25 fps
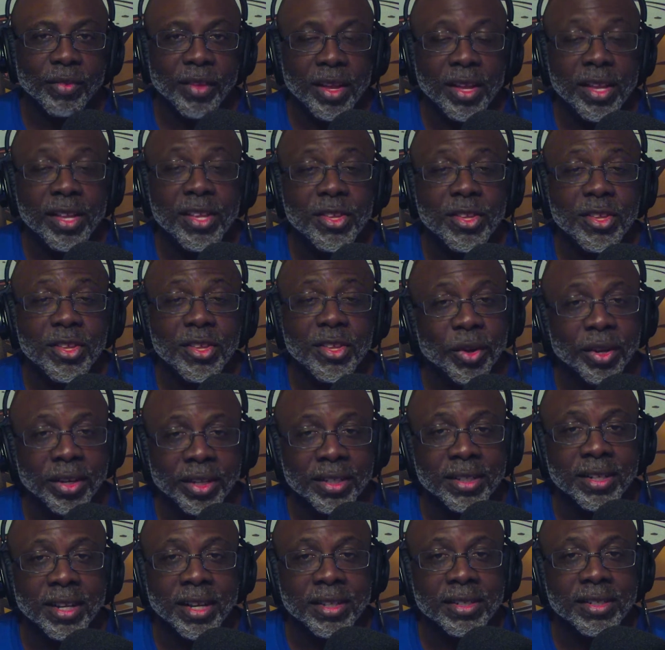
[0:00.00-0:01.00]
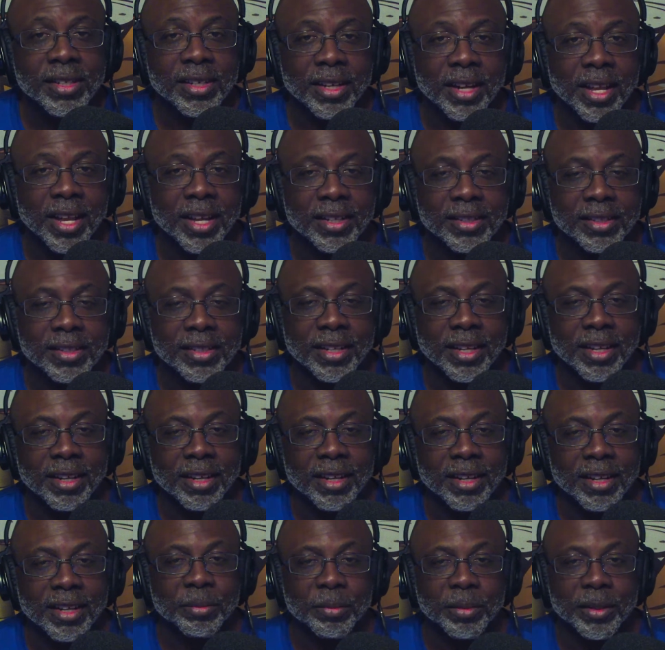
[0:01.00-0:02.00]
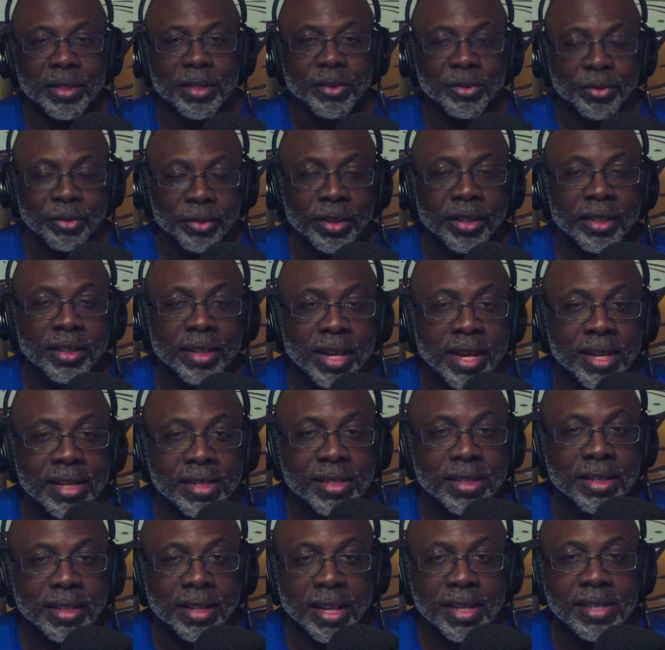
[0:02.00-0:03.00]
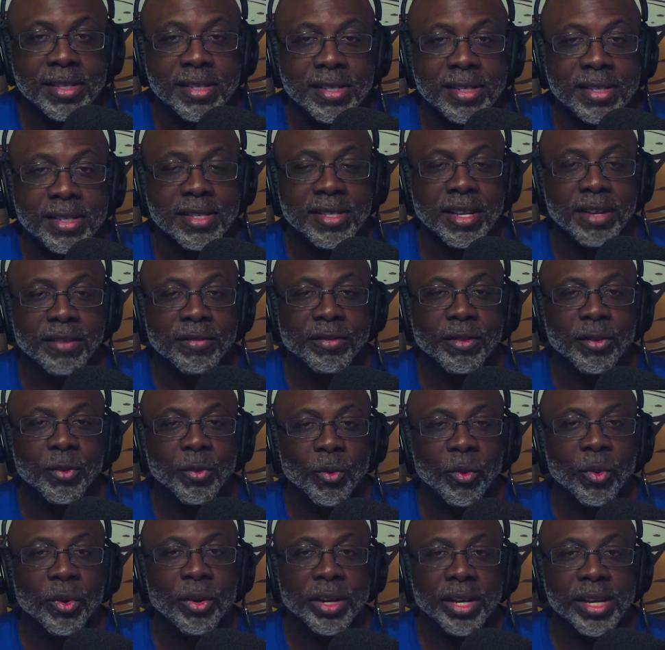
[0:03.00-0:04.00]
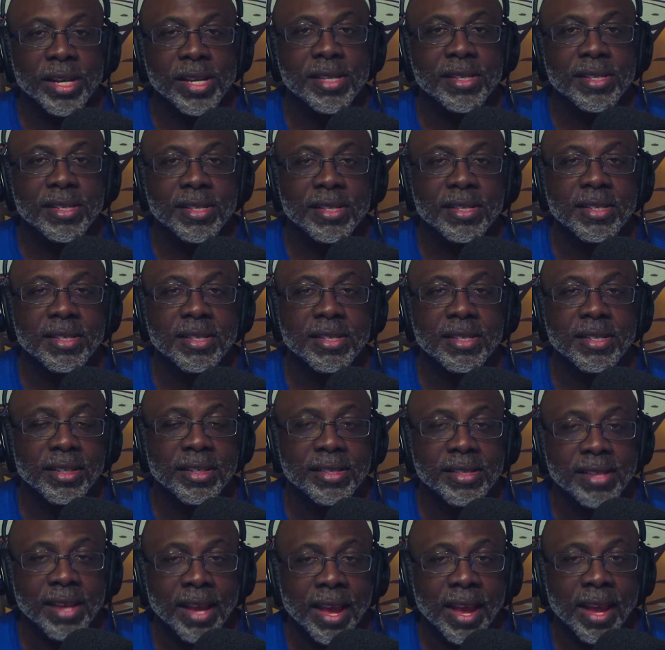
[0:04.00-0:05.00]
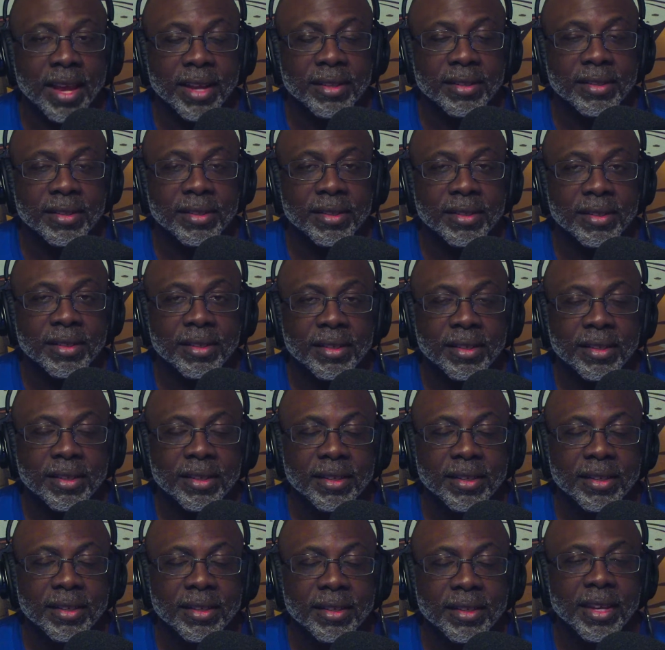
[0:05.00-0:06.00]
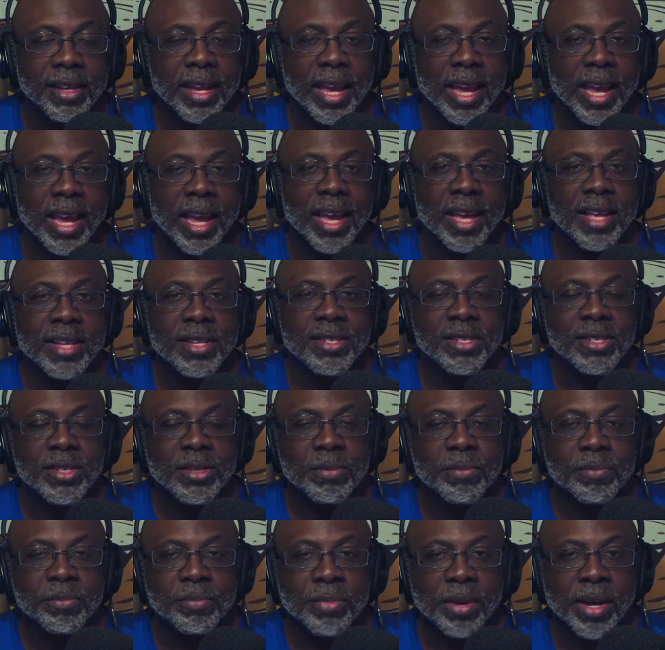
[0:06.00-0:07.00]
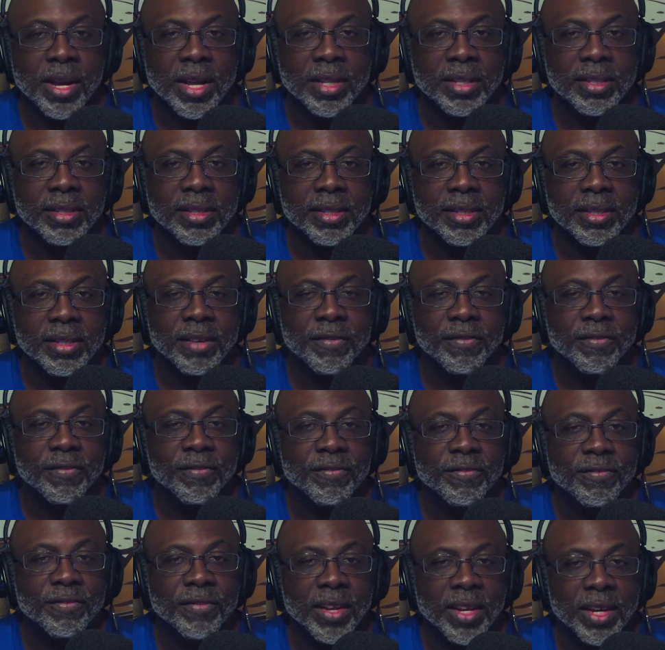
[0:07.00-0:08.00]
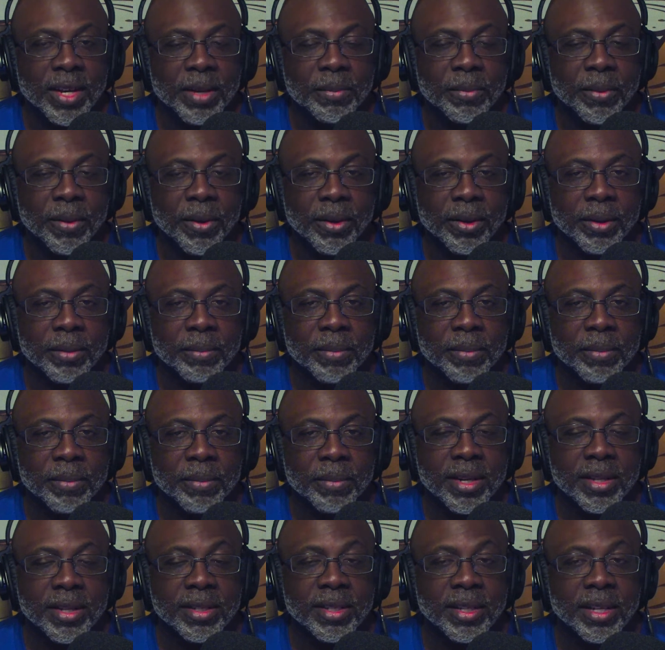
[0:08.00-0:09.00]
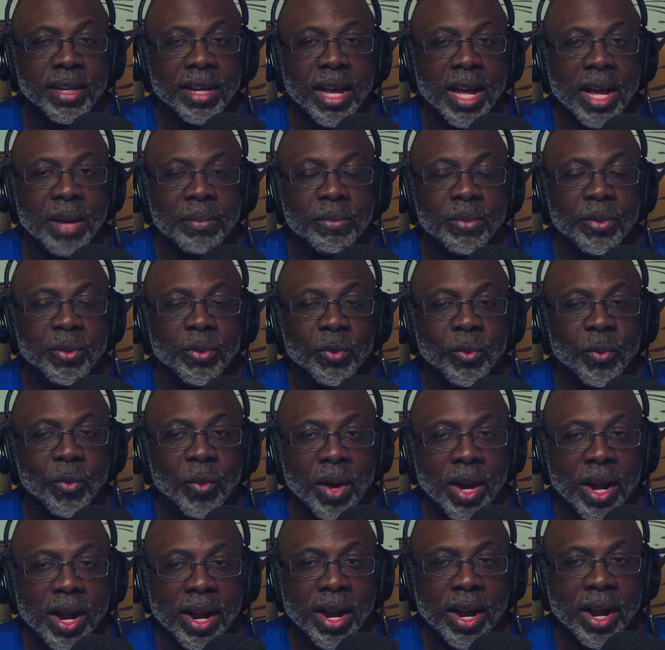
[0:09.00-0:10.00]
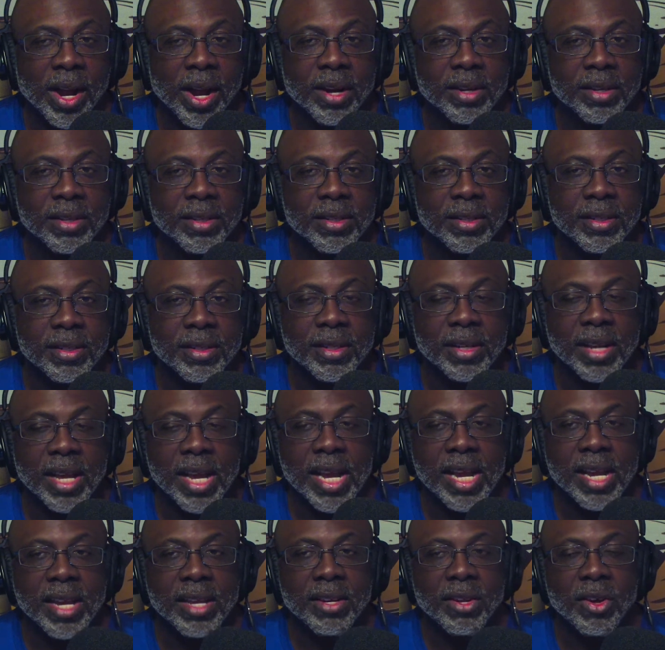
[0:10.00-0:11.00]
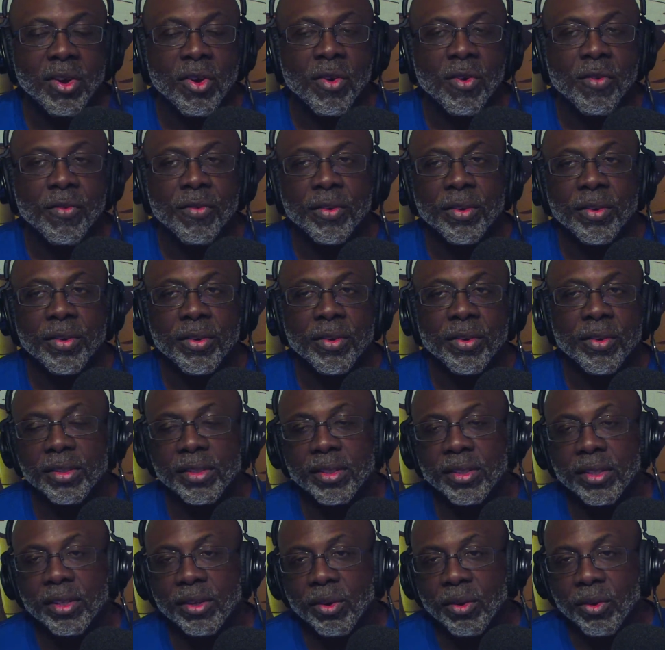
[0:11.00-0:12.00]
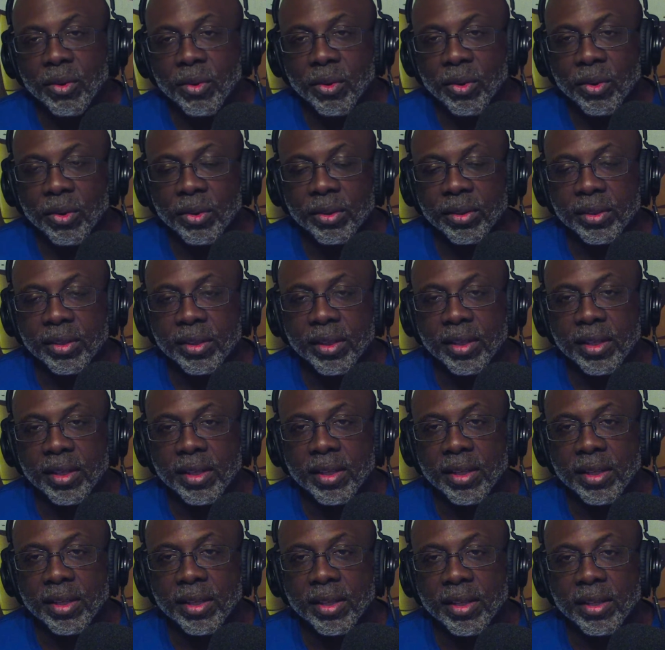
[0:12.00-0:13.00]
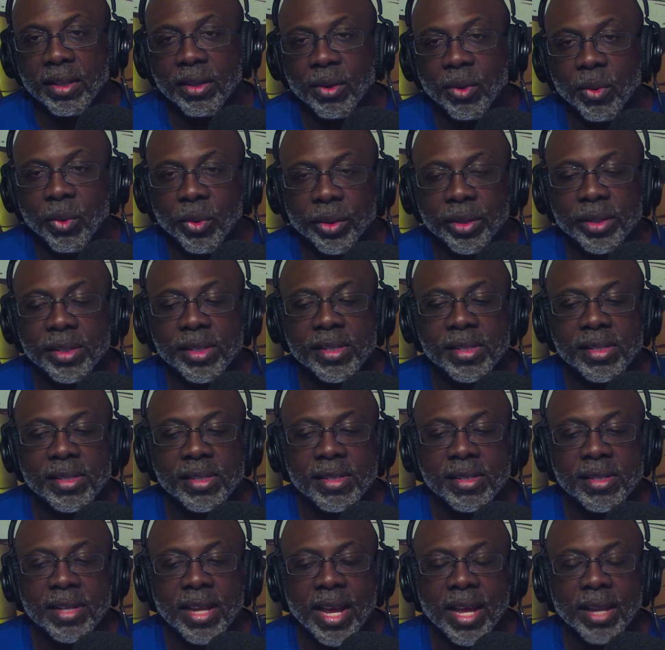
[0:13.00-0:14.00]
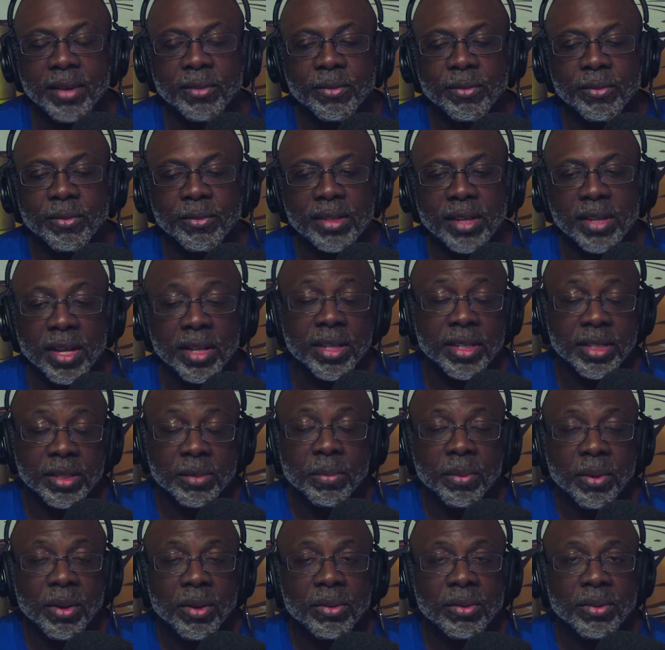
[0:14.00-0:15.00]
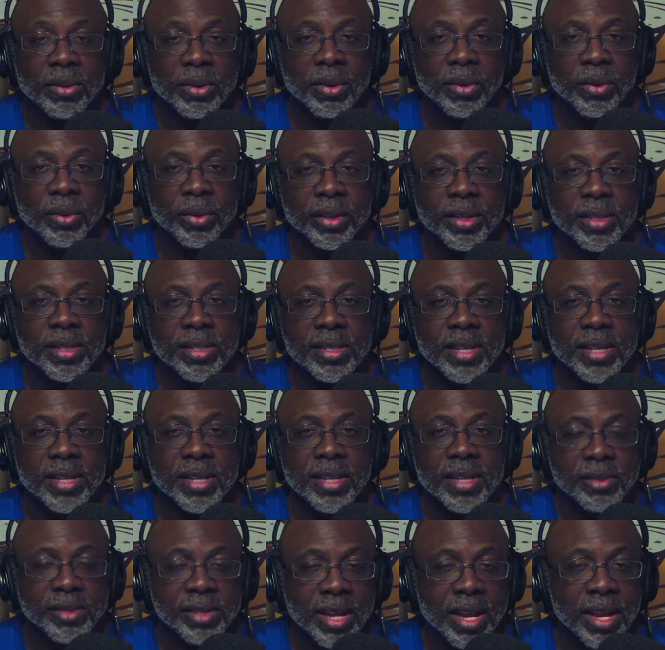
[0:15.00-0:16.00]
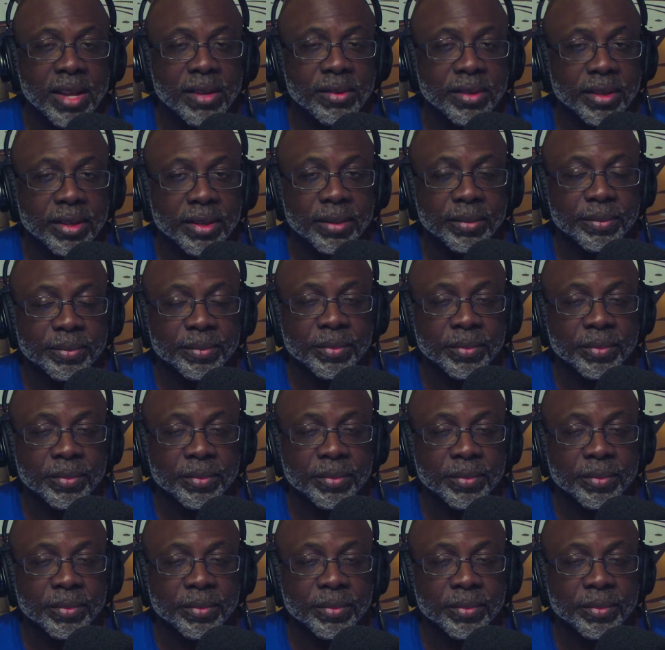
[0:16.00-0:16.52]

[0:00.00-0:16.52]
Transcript: You want to touch a lot of stuff, but you realize a lot of the stuff, the warheads are still intact. But the funny part about it, the copper wire laid over the ordnance that was unexploded ordnance that was down there.